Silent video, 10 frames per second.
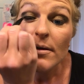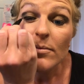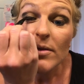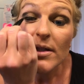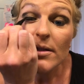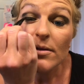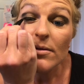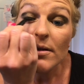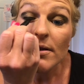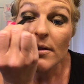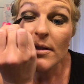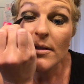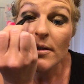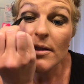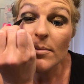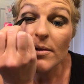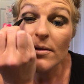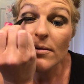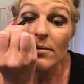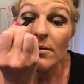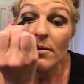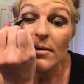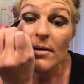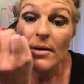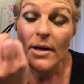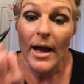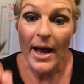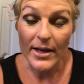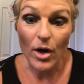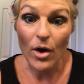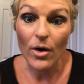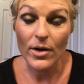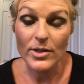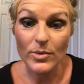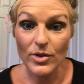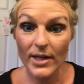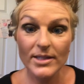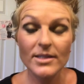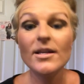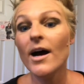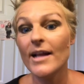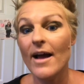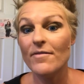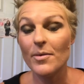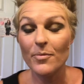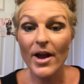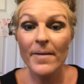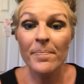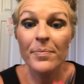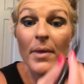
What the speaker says: We do not need to help those at all because we're trying to not have them, right?